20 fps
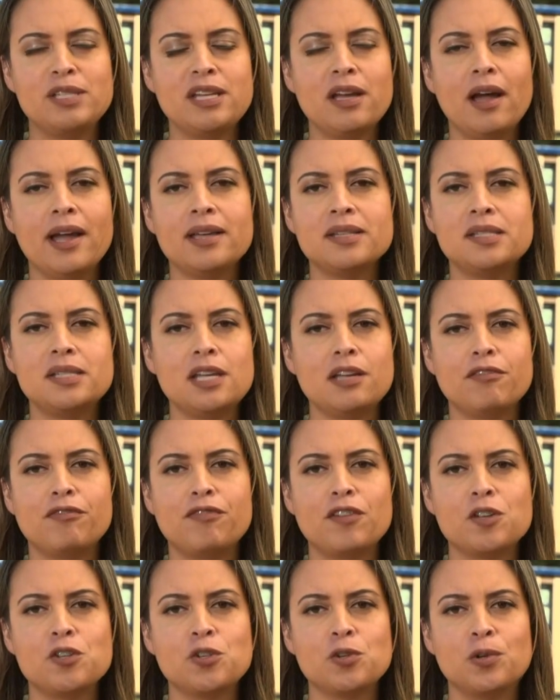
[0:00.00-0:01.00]
DISD
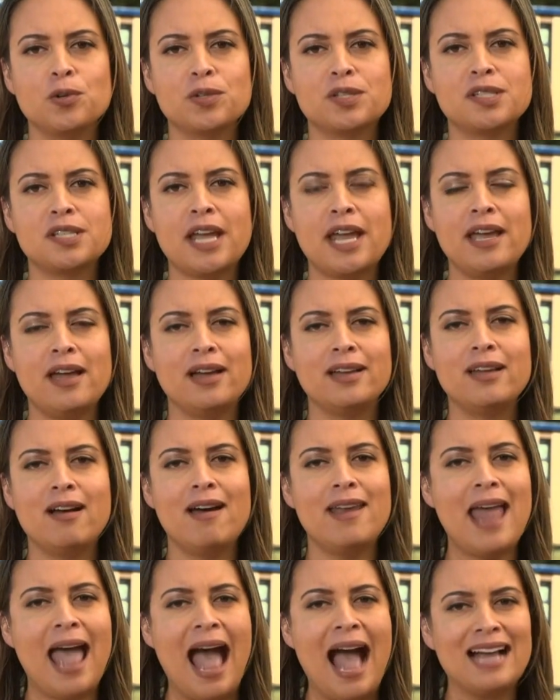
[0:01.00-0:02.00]
officials say a
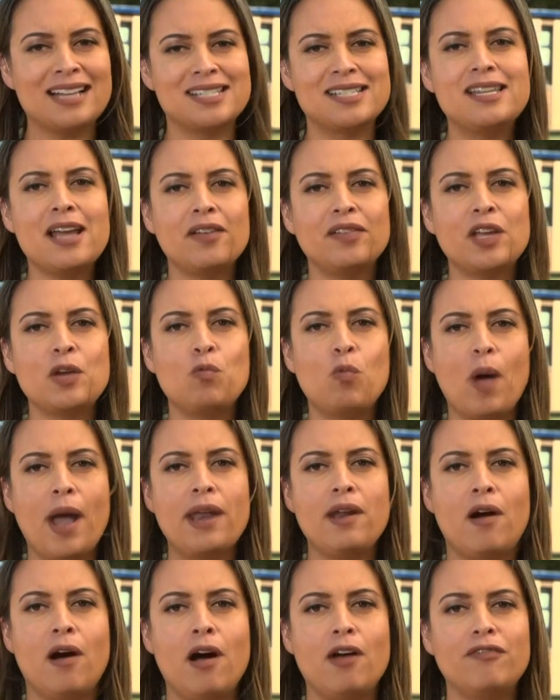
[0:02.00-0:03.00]
gun accidentally
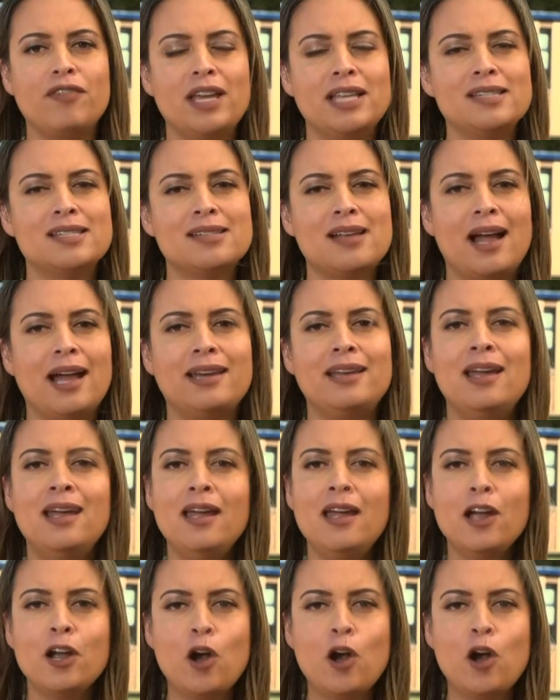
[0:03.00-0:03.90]
went off inside